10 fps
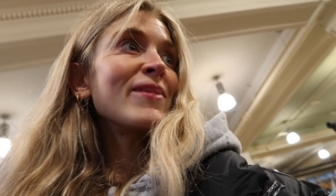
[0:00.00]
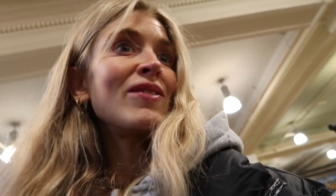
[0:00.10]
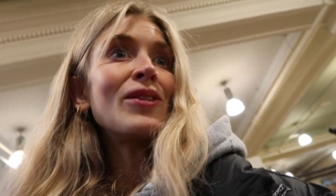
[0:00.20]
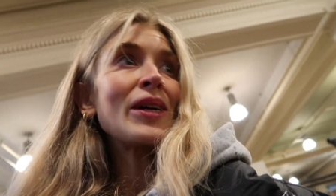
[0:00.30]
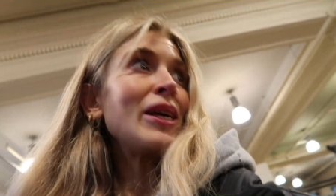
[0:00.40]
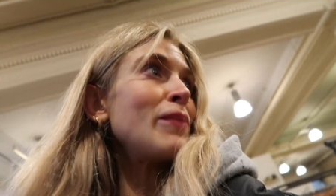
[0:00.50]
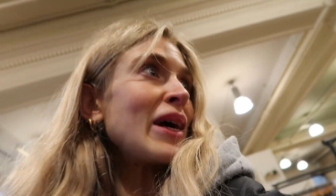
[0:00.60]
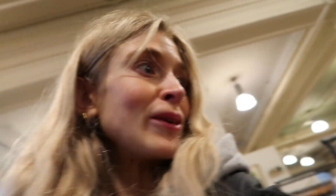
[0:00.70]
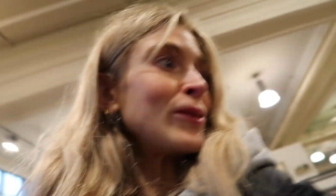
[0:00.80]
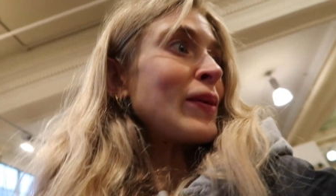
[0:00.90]
Even though I keep
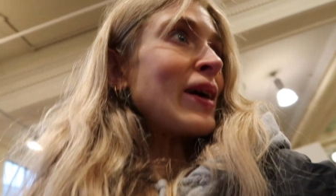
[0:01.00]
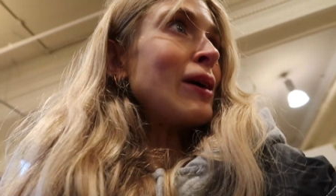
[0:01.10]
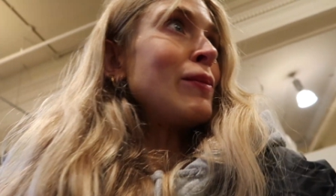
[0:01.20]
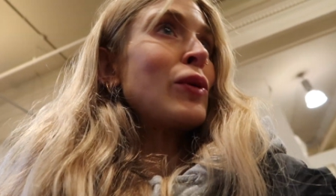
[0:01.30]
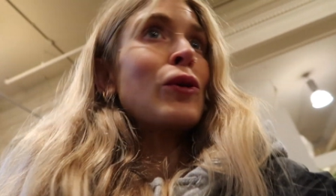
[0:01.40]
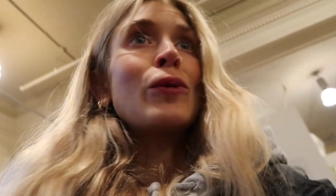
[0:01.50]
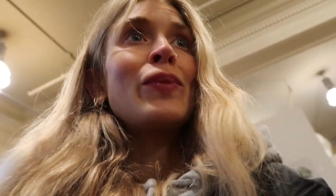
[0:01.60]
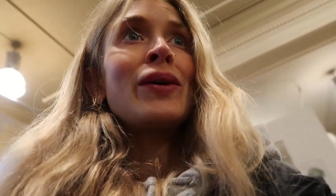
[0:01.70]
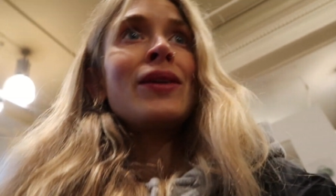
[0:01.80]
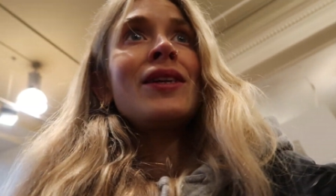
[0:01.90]
banging on about how I'm poor,
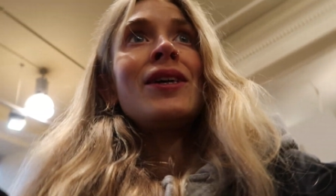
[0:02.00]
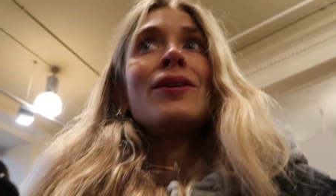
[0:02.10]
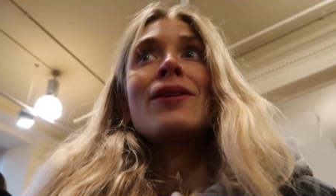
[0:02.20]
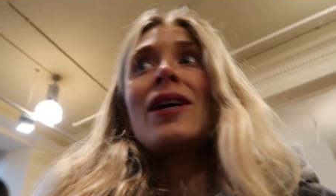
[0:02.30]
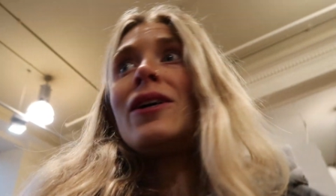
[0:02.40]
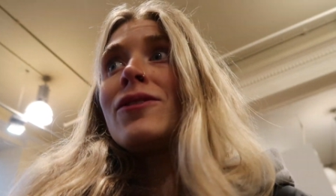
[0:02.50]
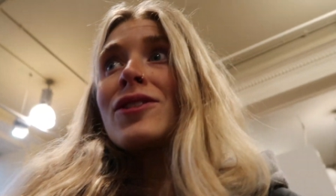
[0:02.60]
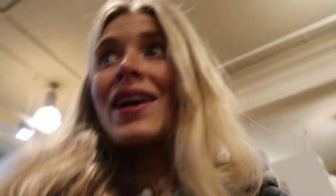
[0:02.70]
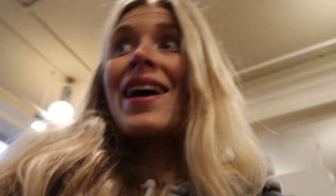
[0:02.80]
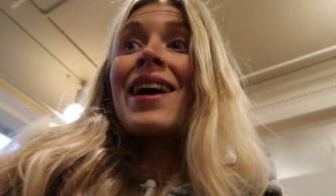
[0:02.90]
but you know, clothes.